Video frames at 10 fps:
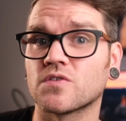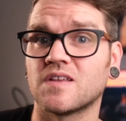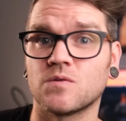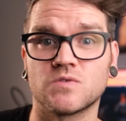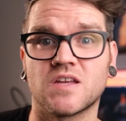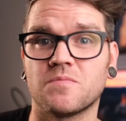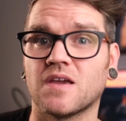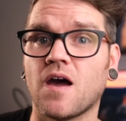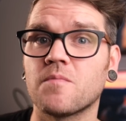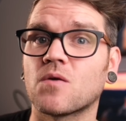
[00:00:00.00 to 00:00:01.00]
that it was going to be
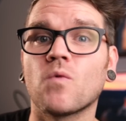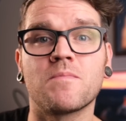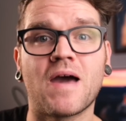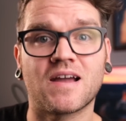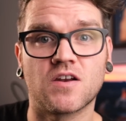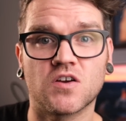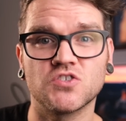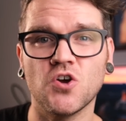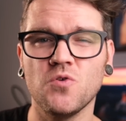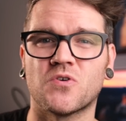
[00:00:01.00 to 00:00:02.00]
coming way back in
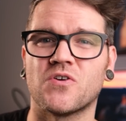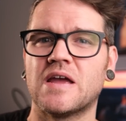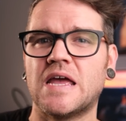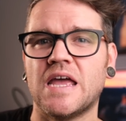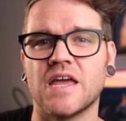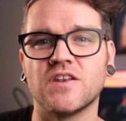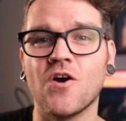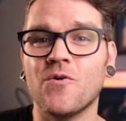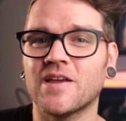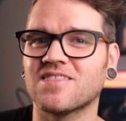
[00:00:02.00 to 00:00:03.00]
October, and
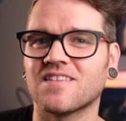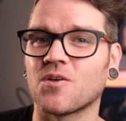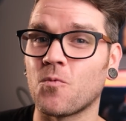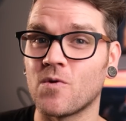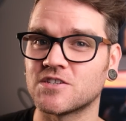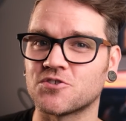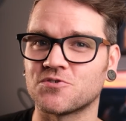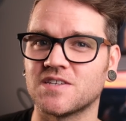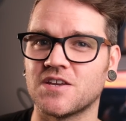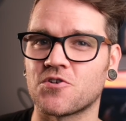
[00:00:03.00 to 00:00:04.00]
knowing that the
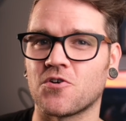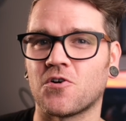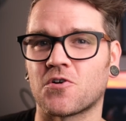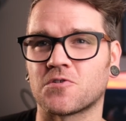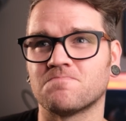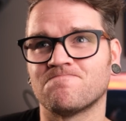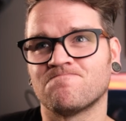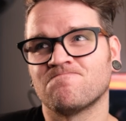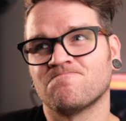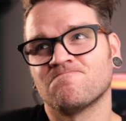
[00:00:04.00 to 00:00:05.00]
winters here are
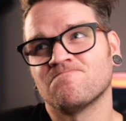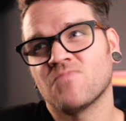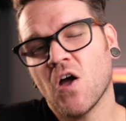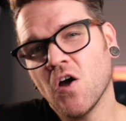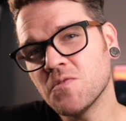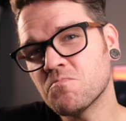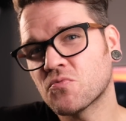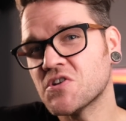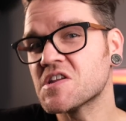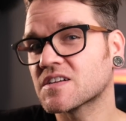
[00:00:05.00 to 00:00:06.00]

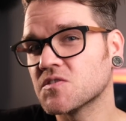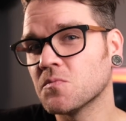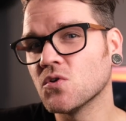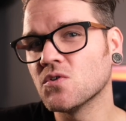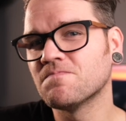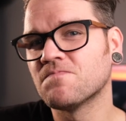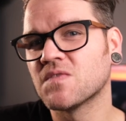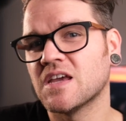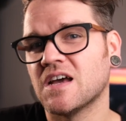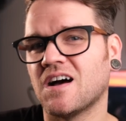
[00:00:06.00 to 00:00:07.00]
unpredictable,
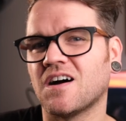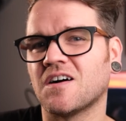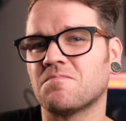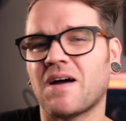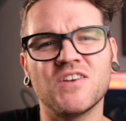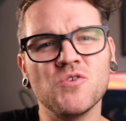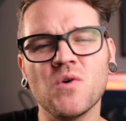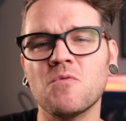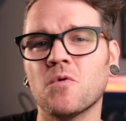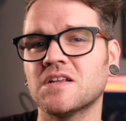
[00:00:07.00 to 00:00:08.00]
I knew
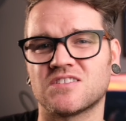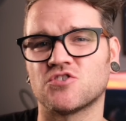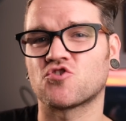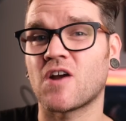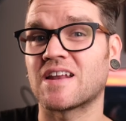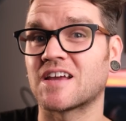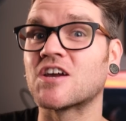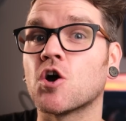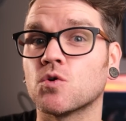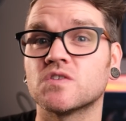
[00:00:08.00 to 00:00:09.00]
I wanted to try to
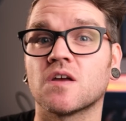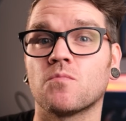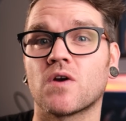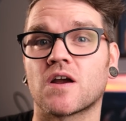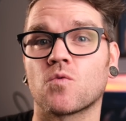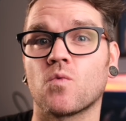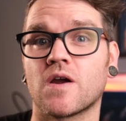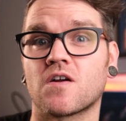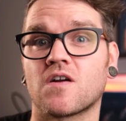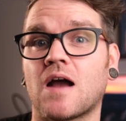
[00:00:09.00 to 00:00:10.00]
go somewhere
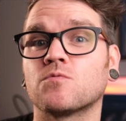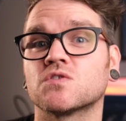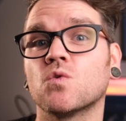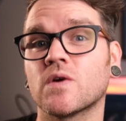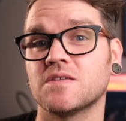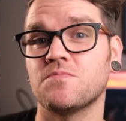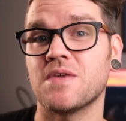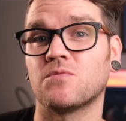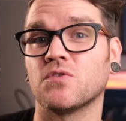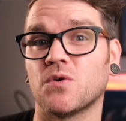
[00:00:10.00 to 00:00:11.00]
where I was going to be
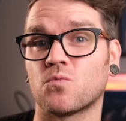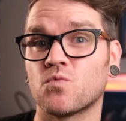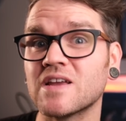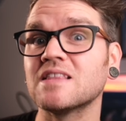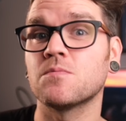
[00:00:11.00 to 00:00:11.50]
able to really